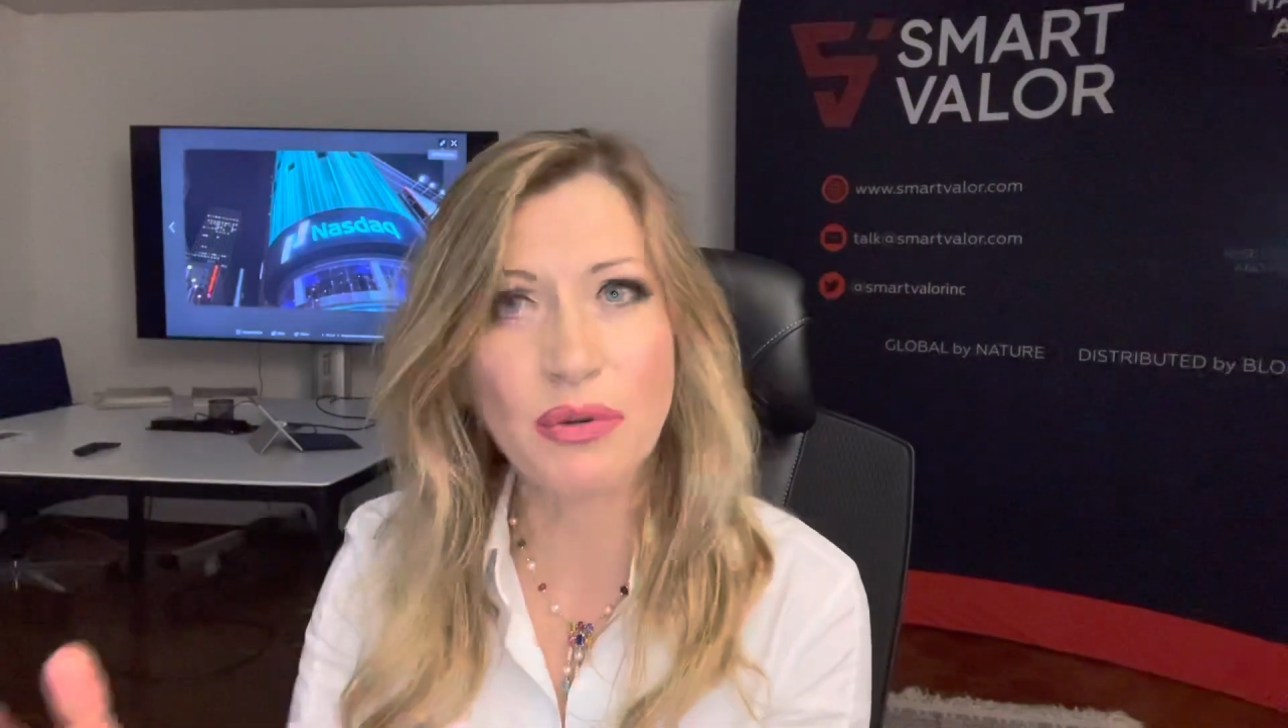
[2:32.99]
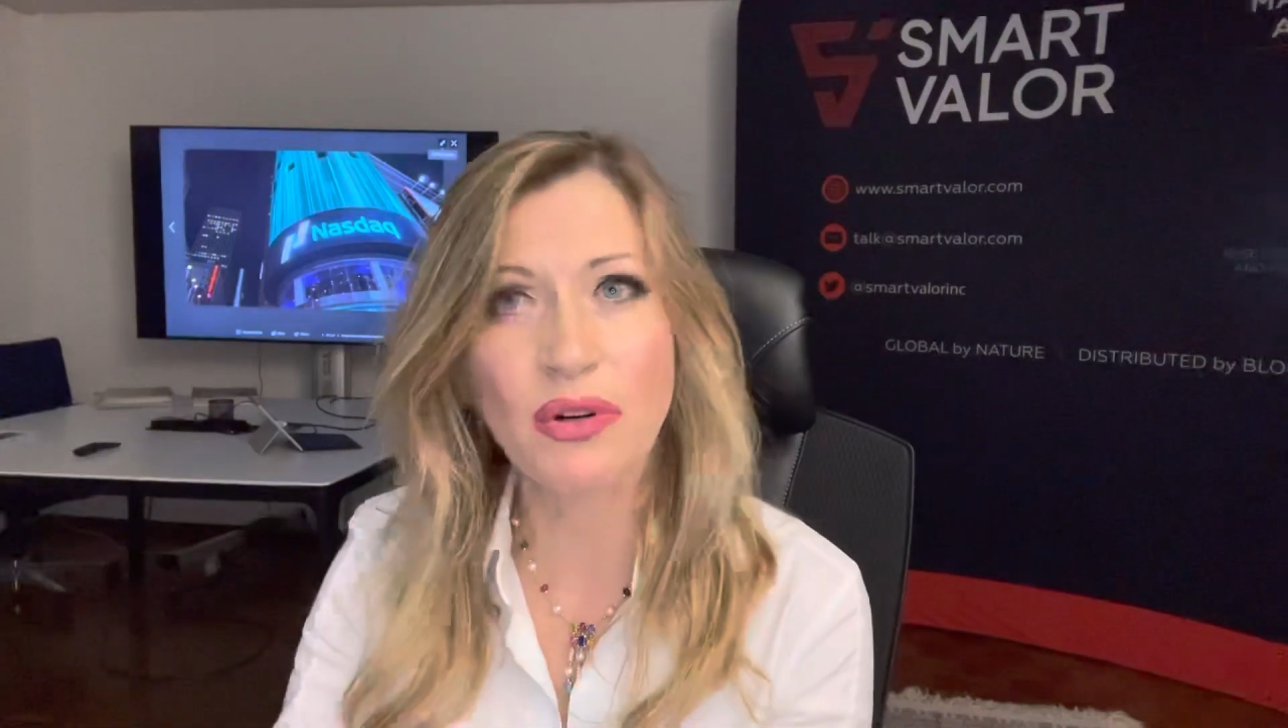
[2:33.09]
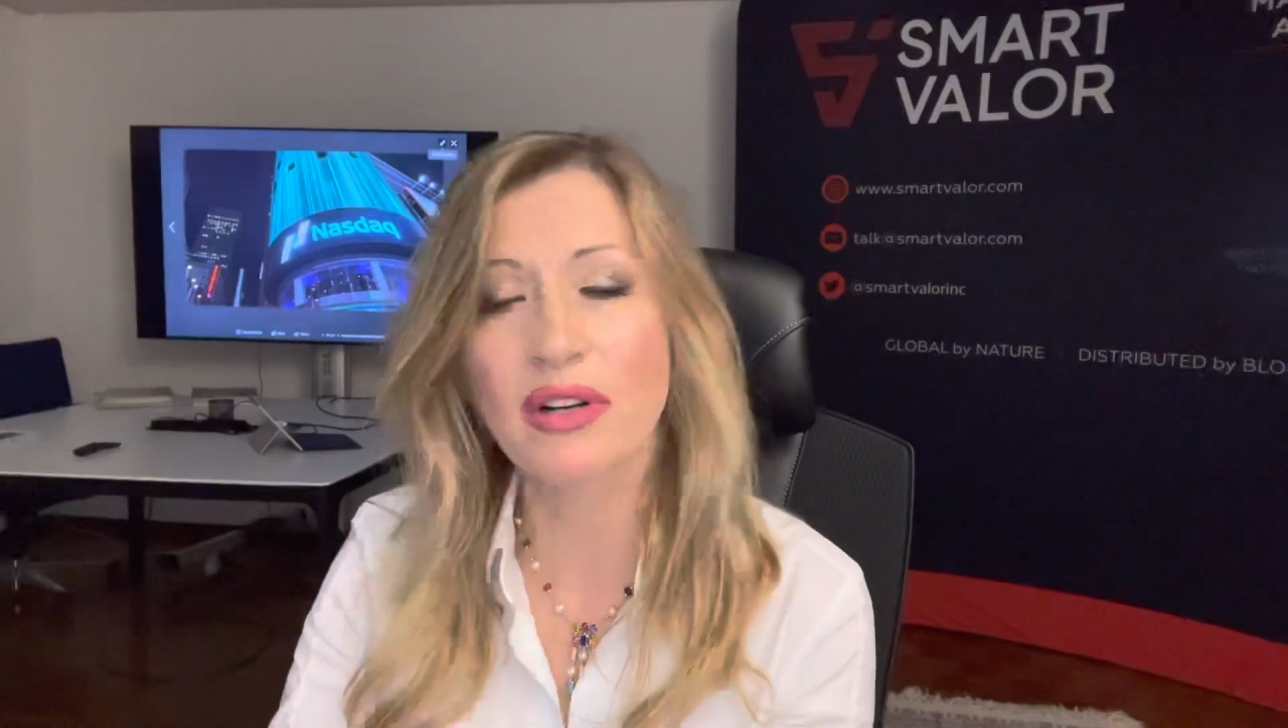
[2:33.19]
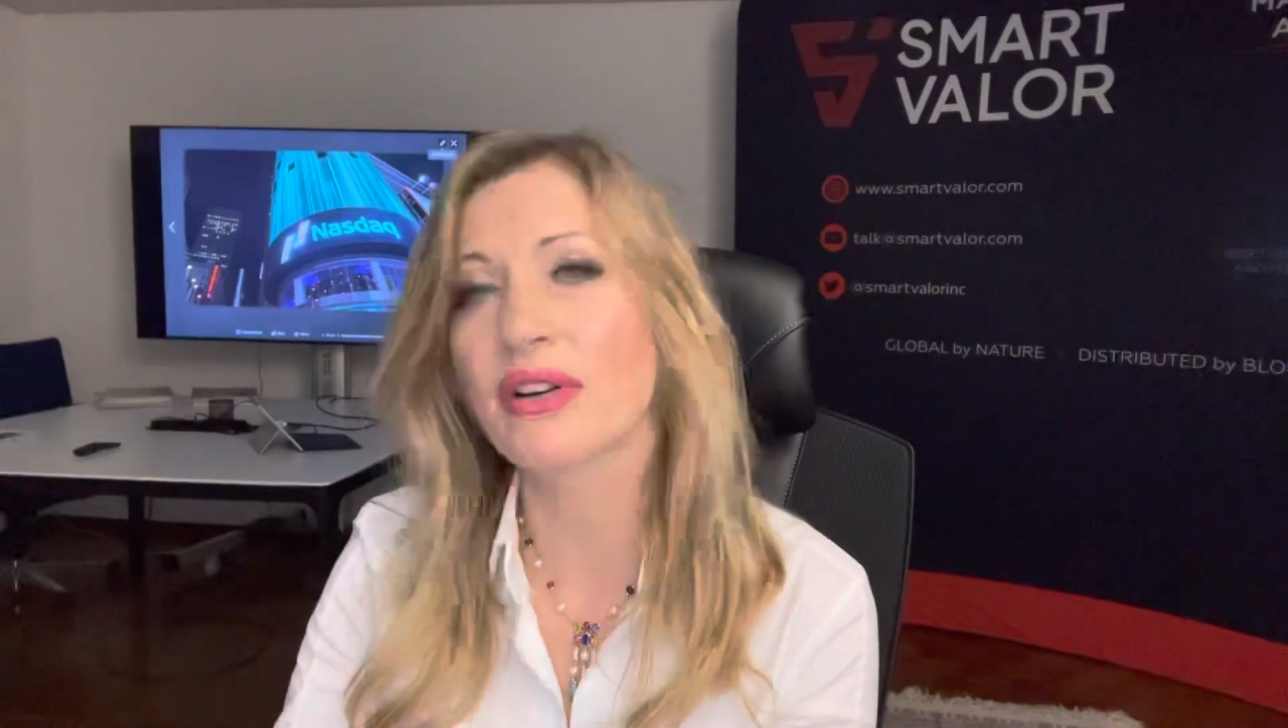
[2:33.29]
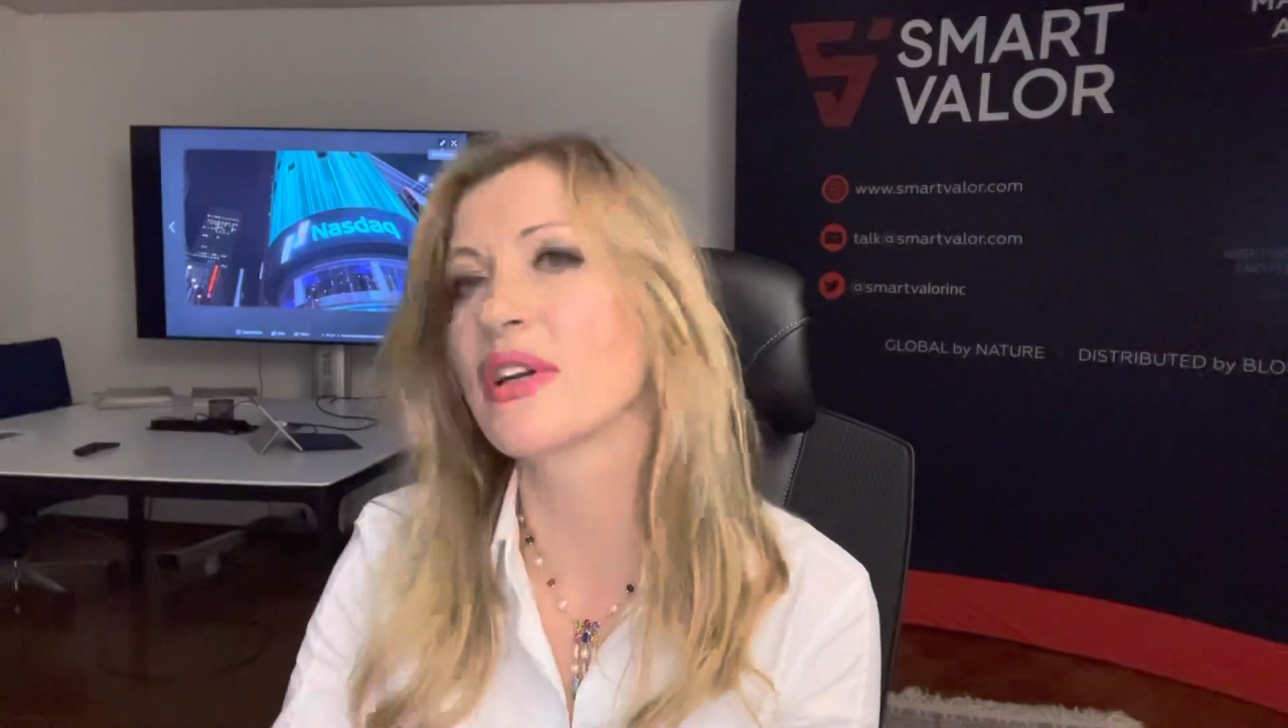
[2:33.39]

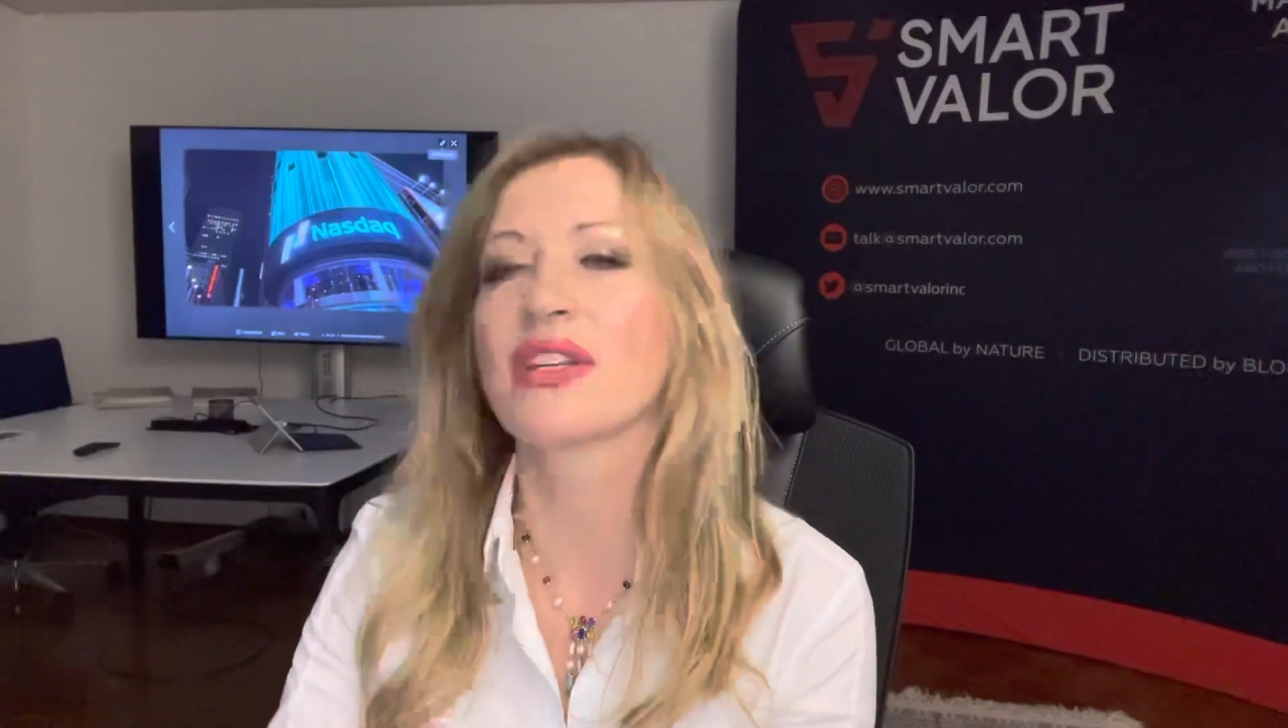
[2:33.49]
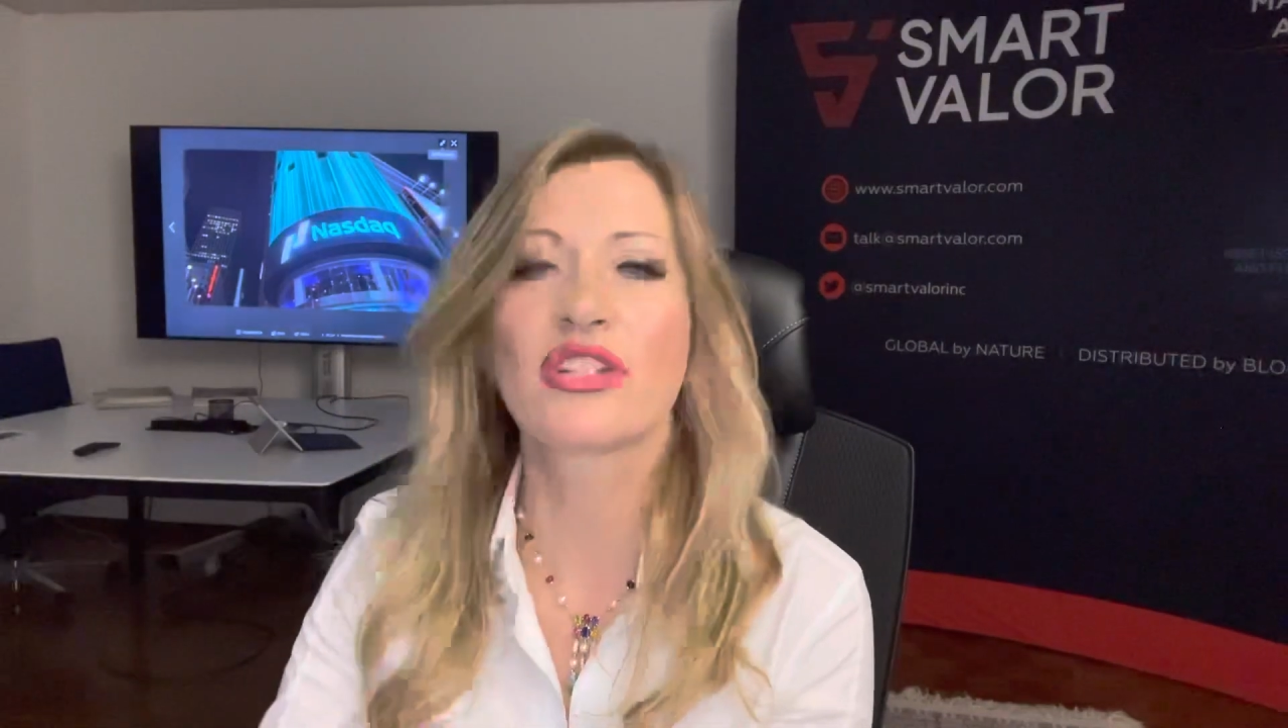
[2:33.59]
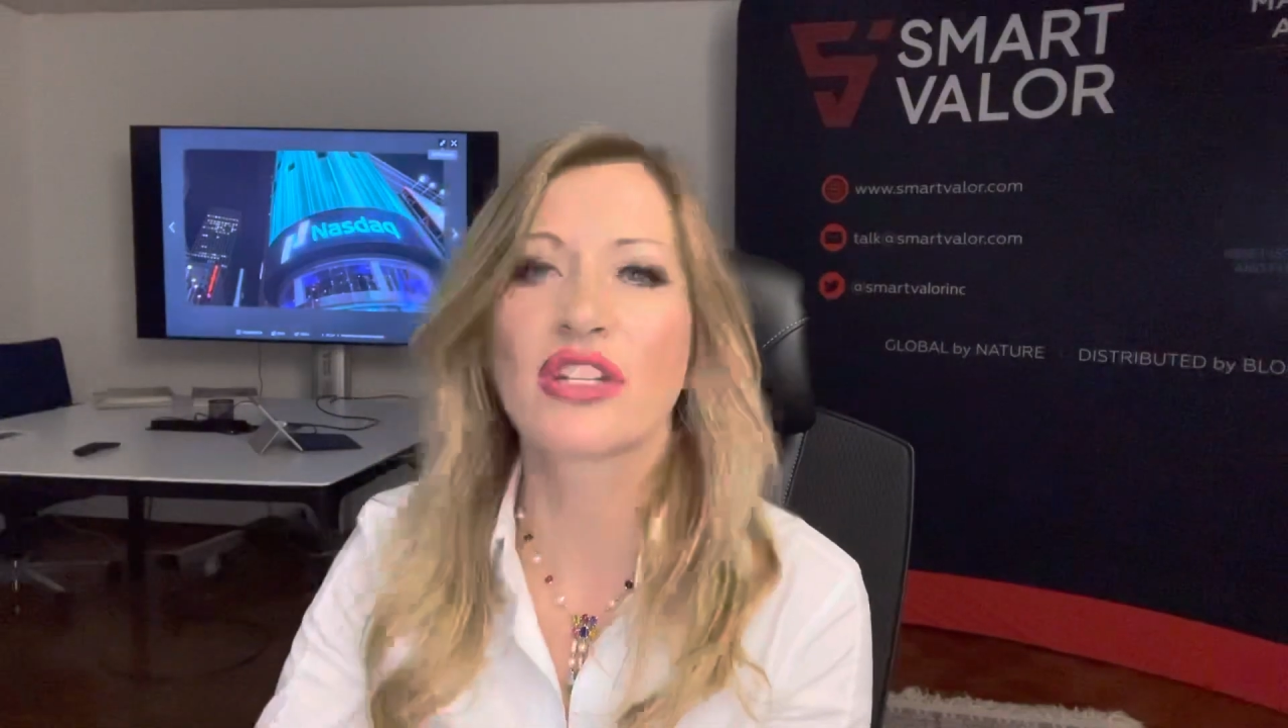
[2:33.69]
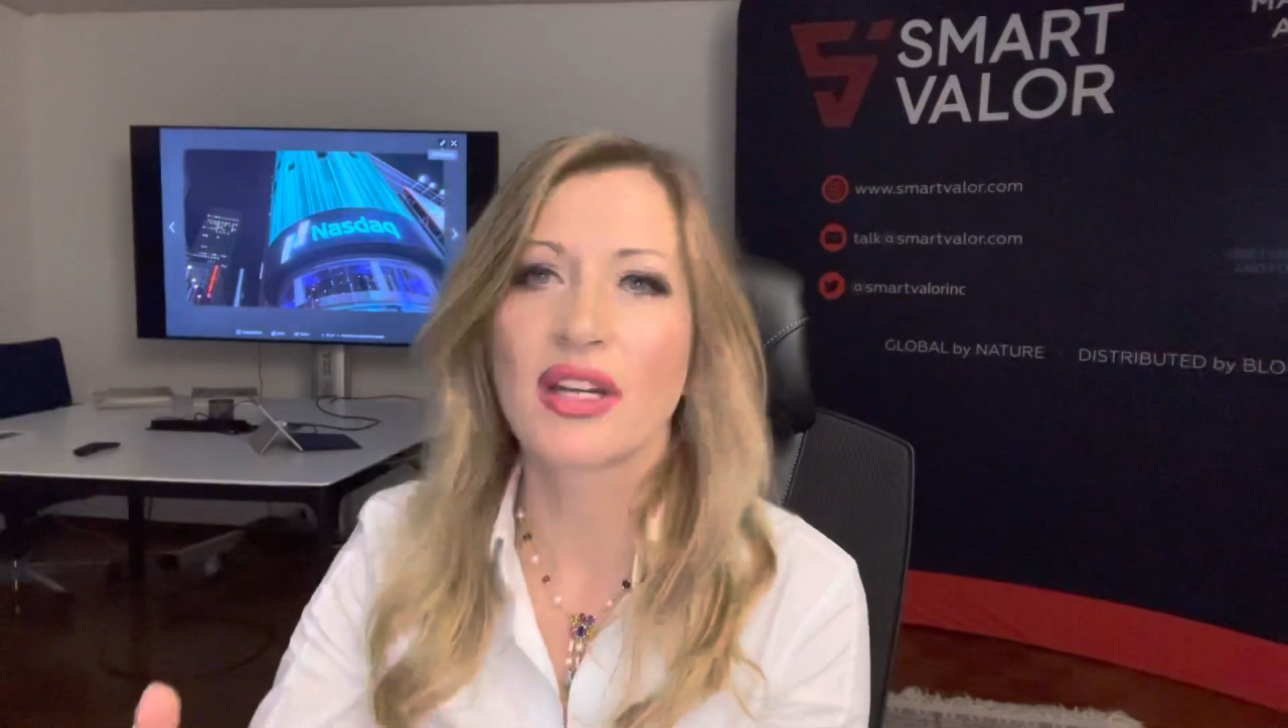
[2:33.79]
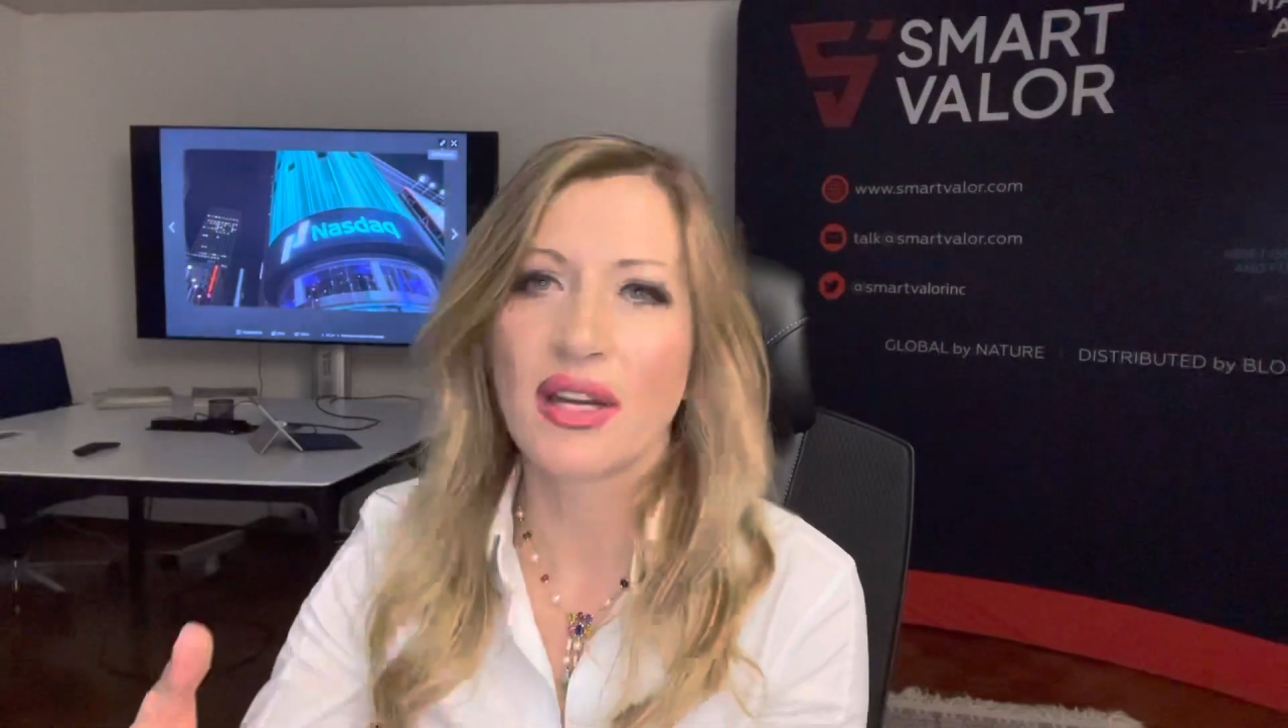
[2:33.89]

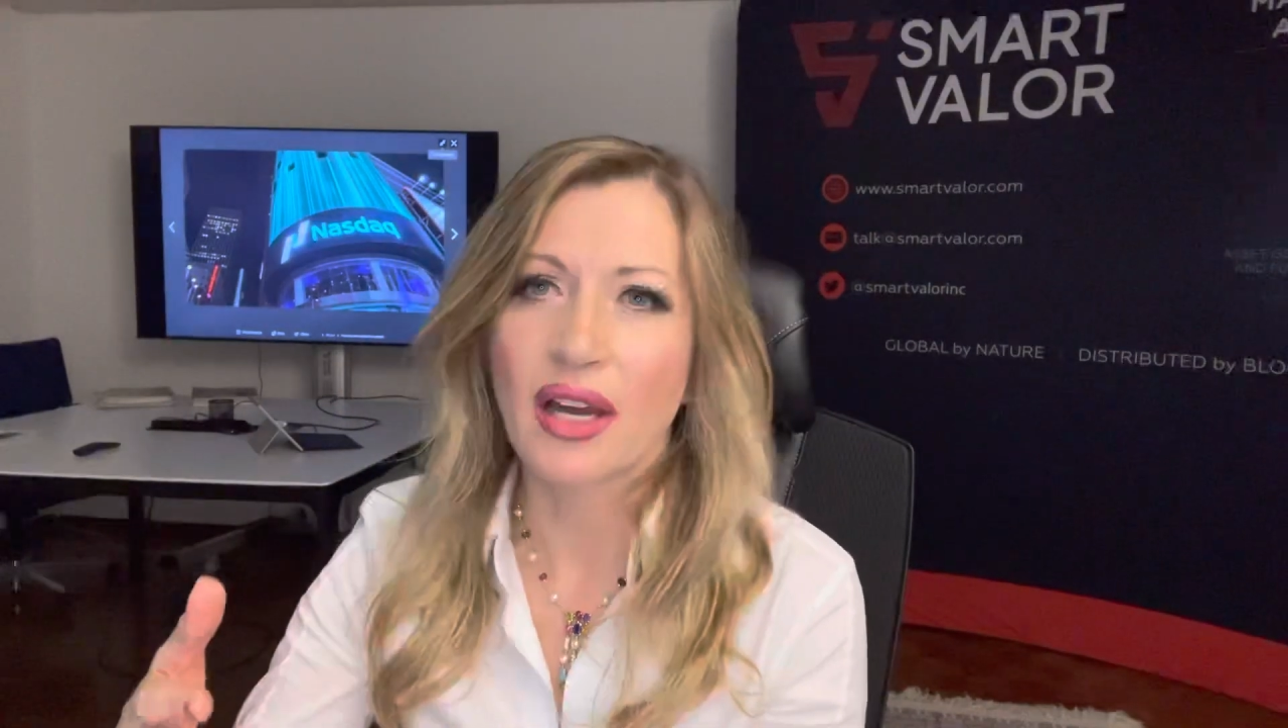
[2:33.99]
brokerage,